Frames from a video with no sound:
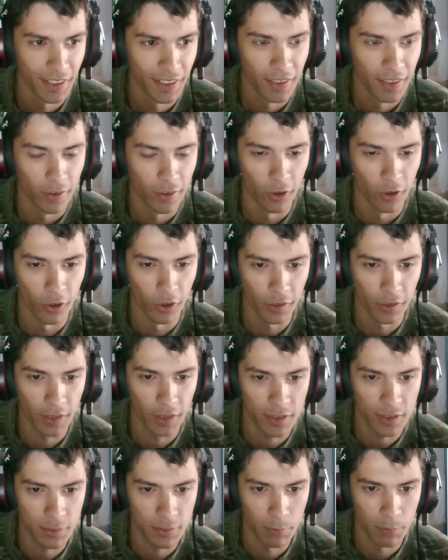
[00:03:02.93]
or
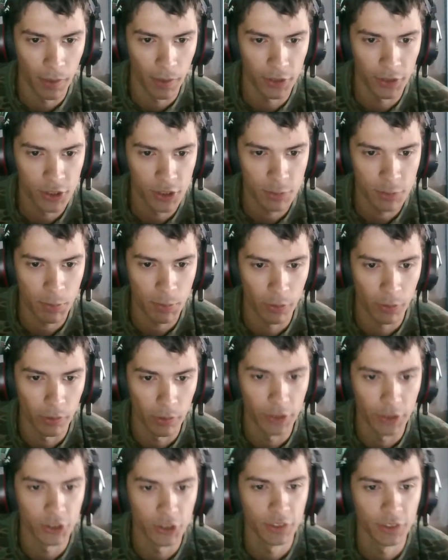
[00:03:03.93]
that's my just
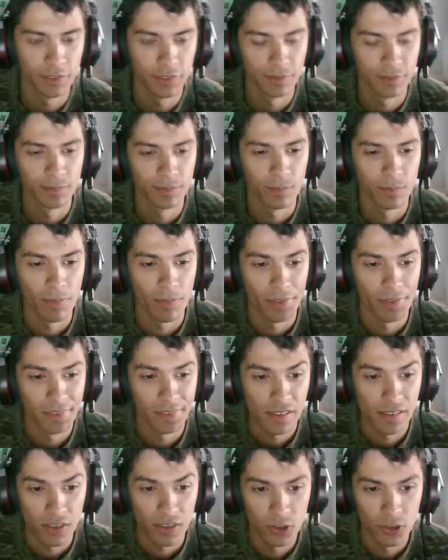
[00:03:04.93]
speculation
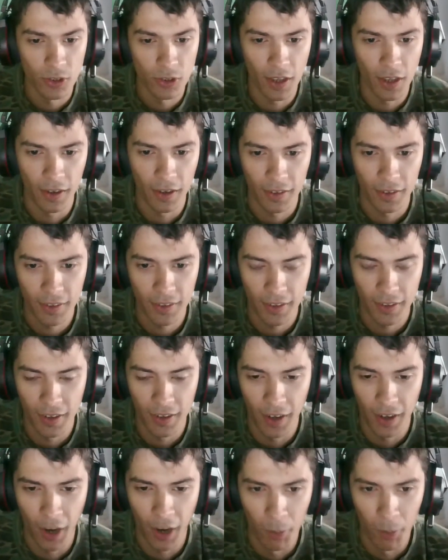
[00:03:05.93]
so yeah
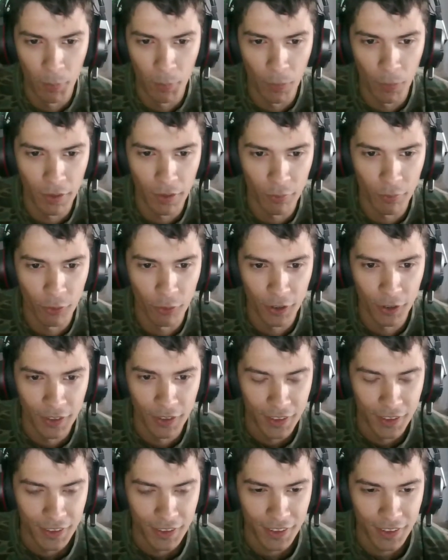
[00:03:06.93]
I'll be waiting for
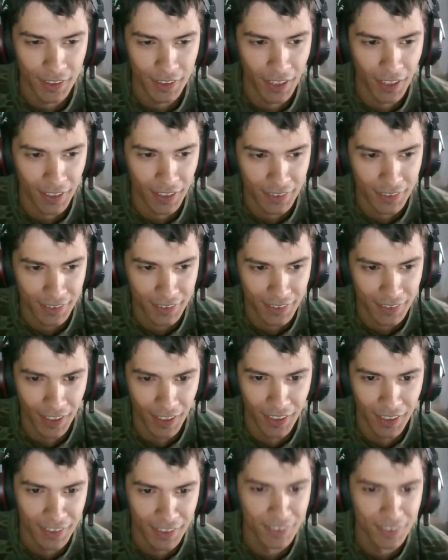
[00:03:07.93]
that
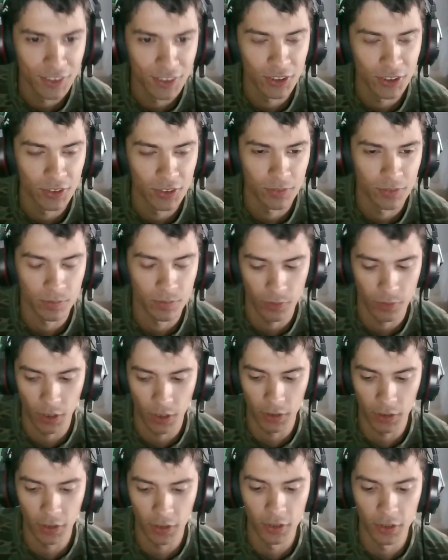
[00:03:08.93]
thing that
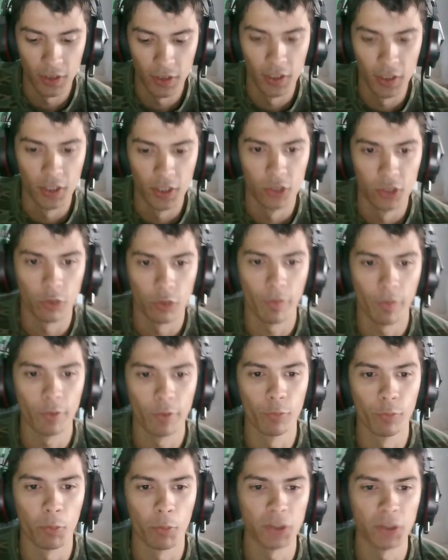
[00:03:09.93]
thing so thank you
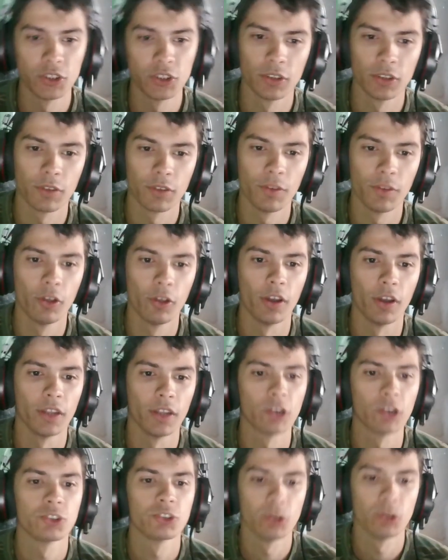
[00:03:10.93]
for watching on the video and I'll
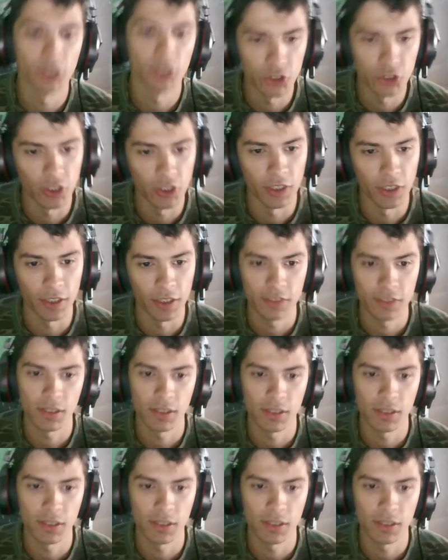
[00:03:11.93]
see each other next time